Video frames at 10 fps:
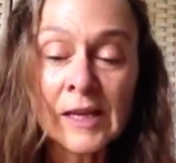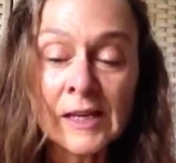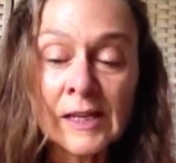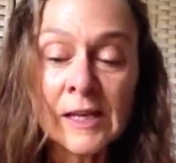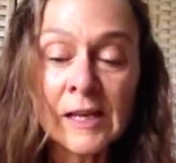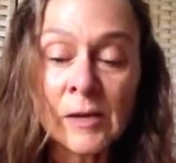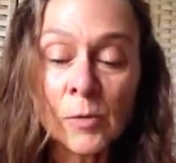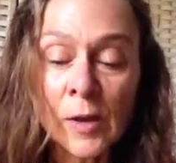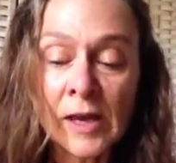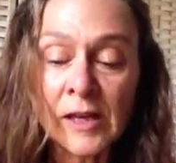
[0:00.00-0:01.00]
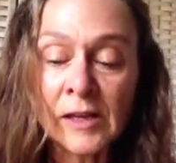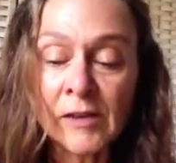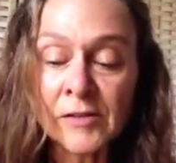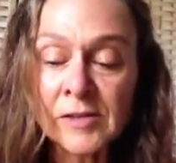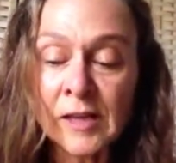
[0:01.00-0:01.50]
in a way
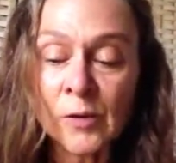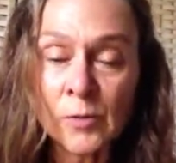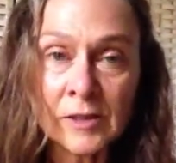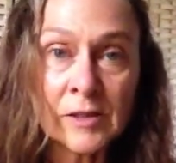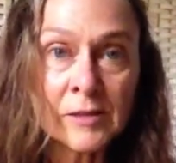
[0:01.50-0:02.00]
of sacred